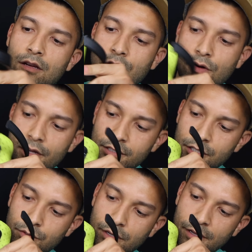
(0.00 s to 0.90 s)
across
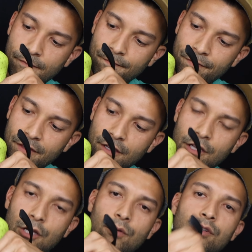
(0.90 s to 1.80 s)
this way,
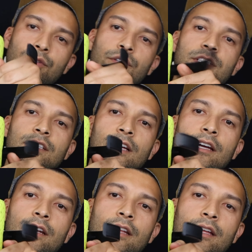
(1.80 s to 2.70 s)
go into a slot,